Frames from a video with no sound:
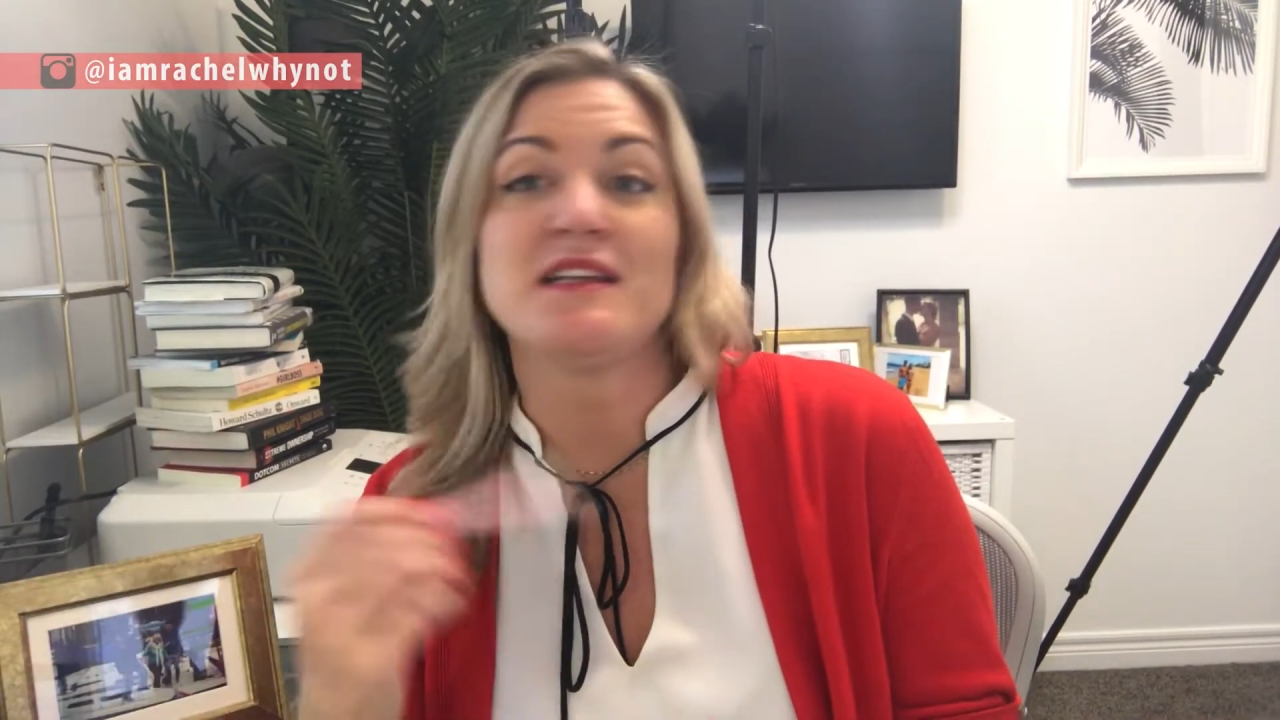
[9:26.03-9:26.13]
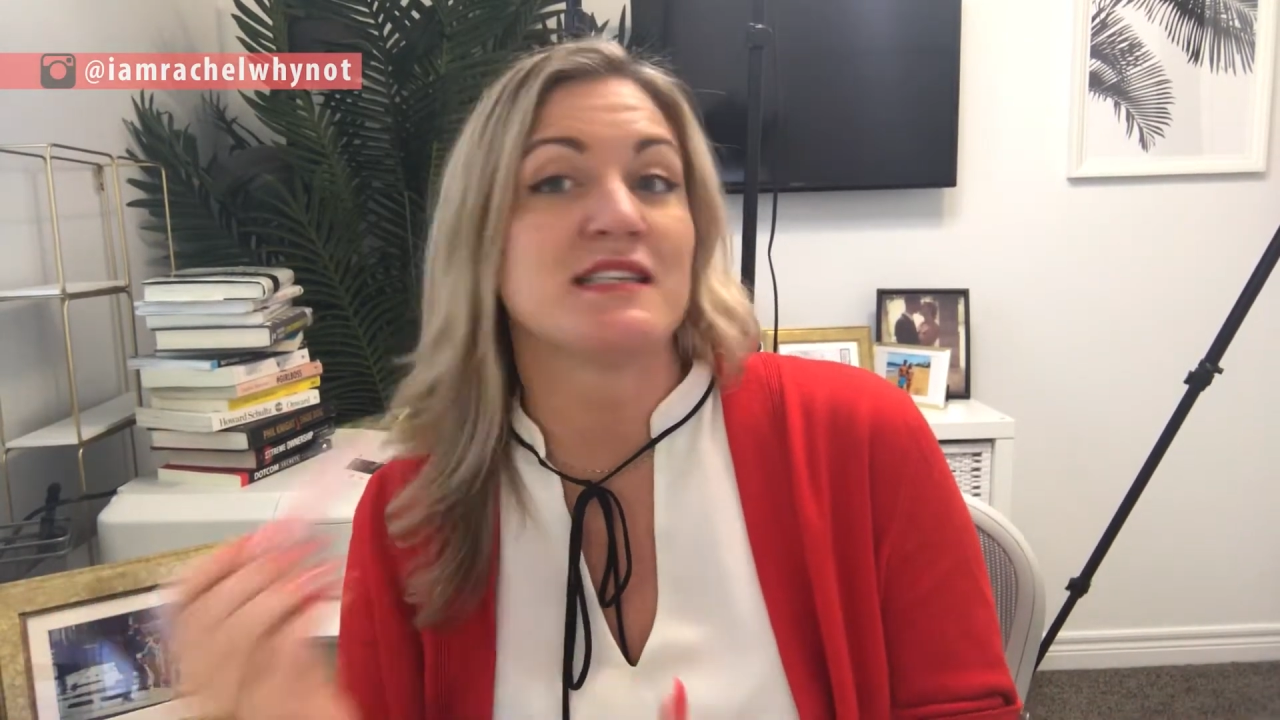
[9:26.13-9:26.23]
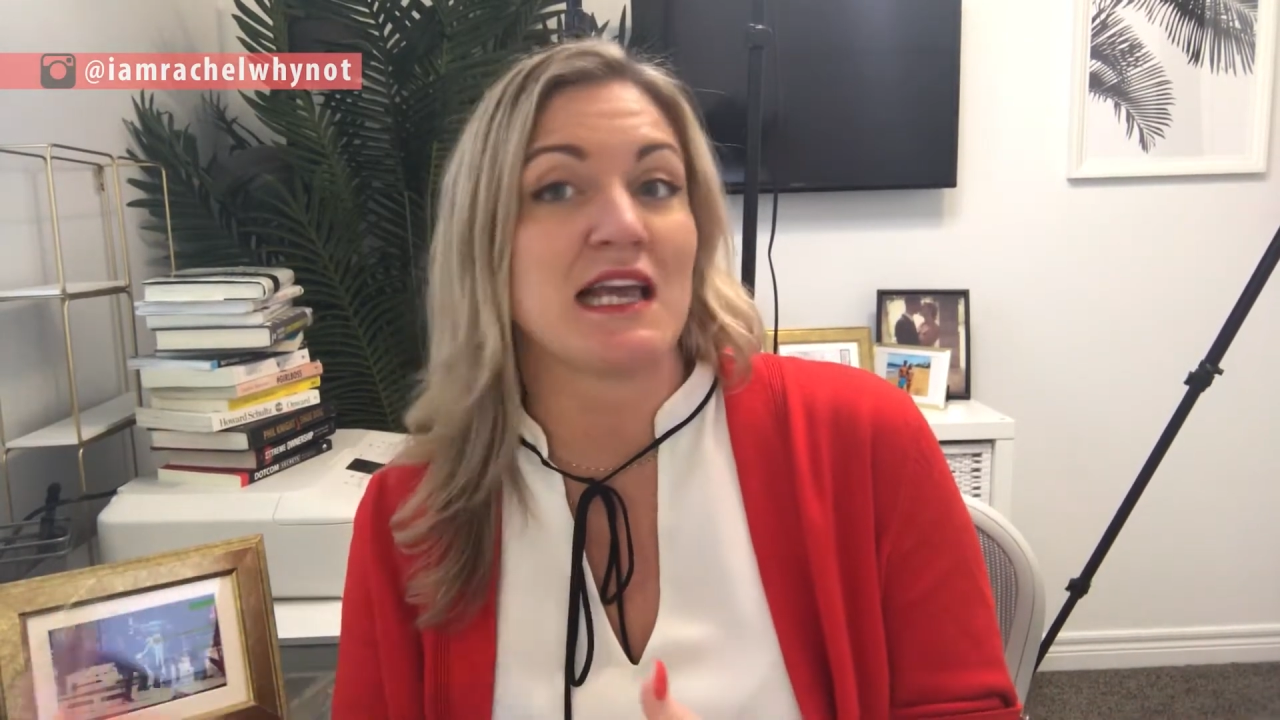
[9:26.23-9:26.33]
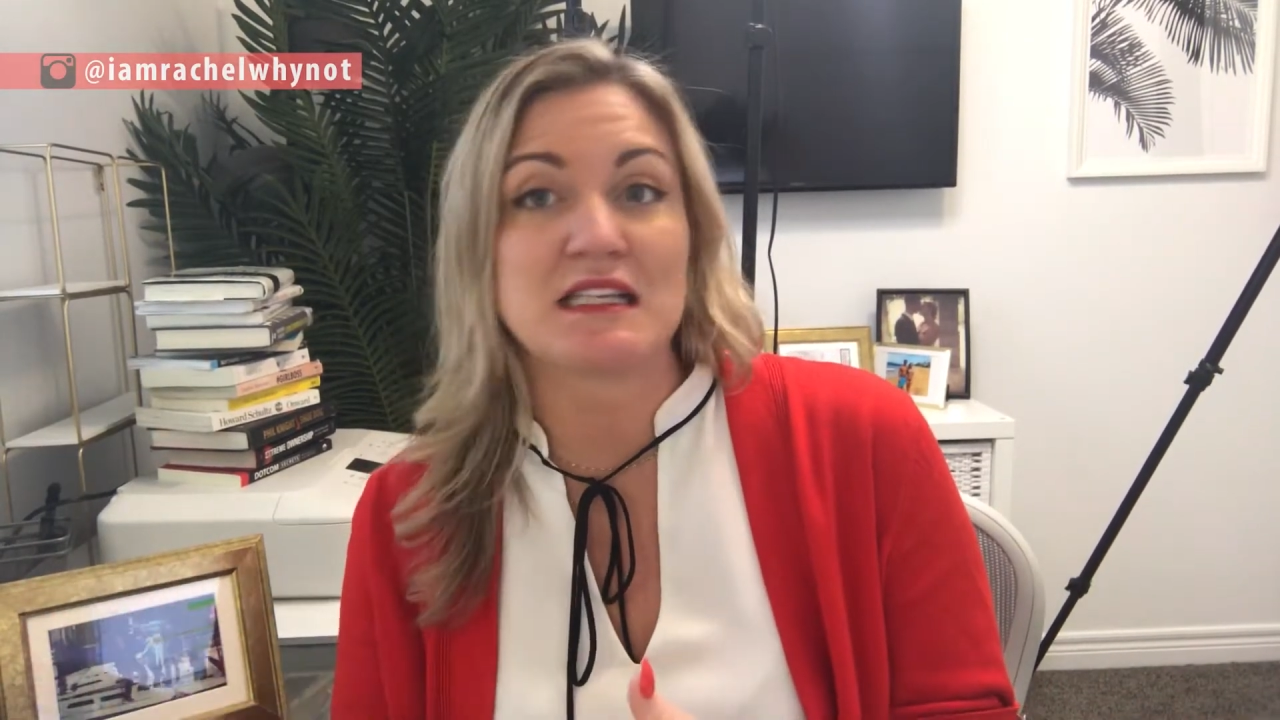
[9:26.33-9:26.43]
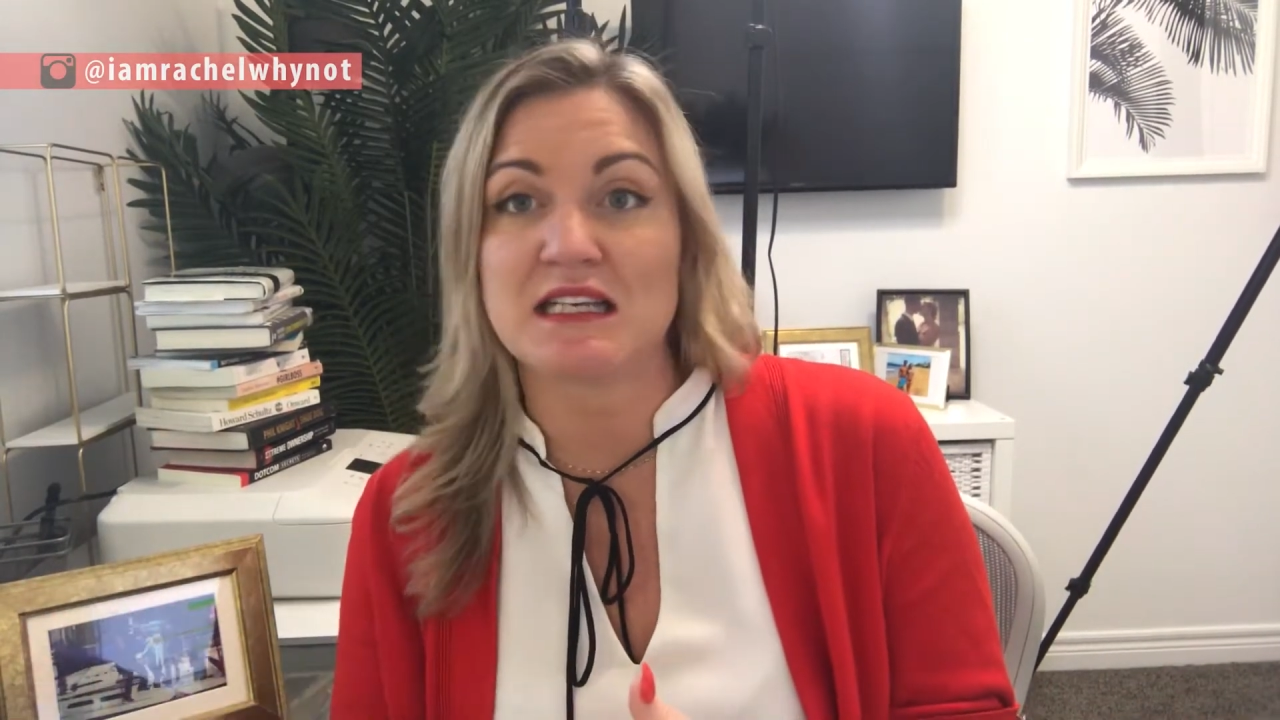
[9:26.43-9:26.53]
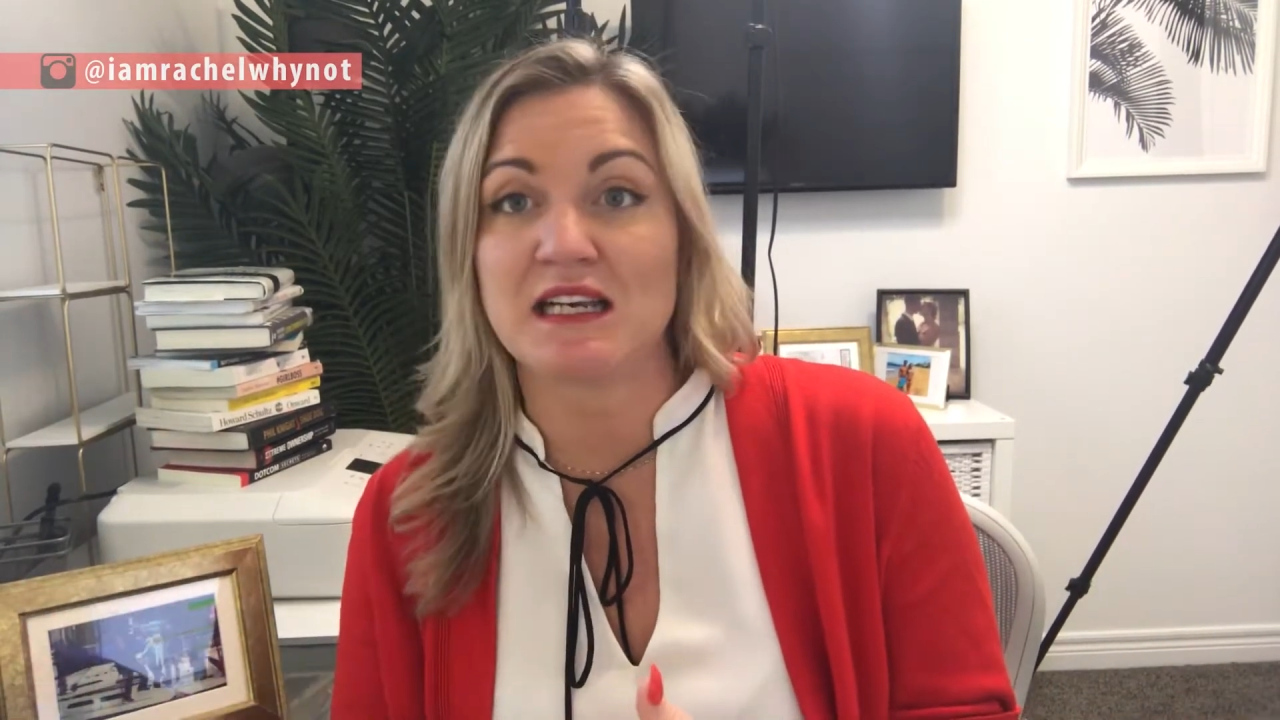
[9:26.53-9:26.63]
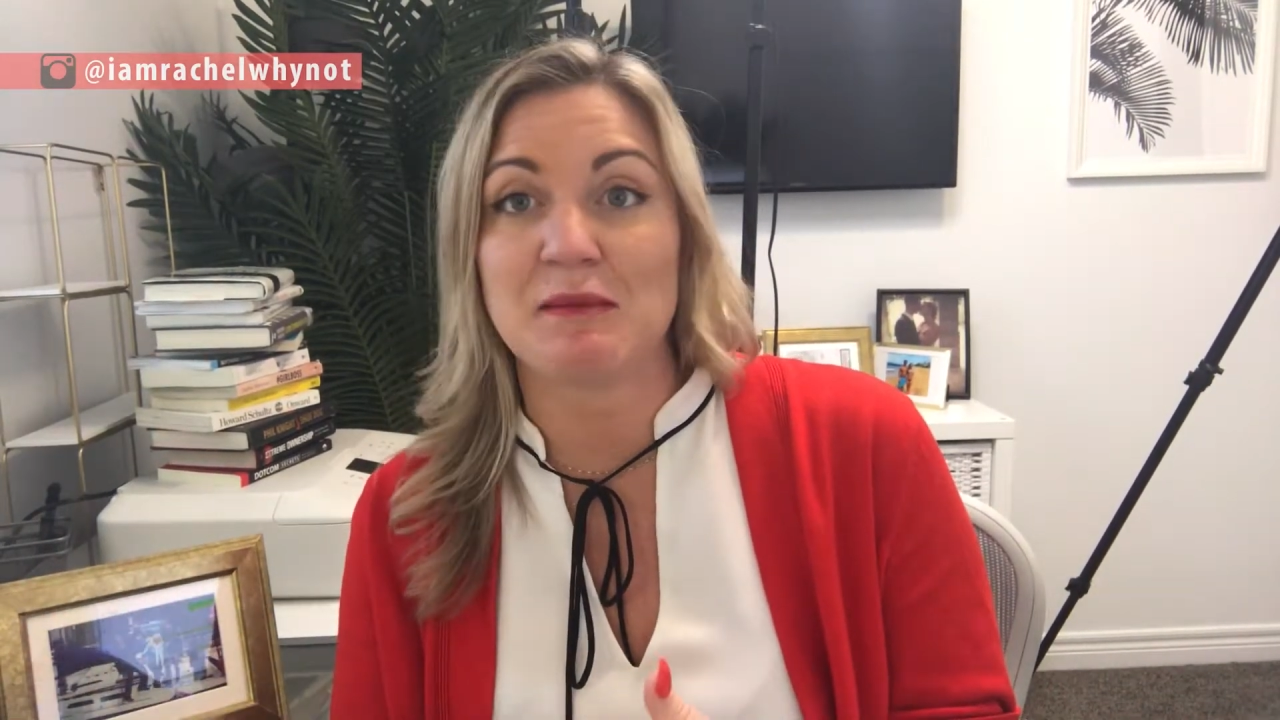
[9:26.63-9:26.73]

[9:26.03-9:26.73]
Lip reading: salesy.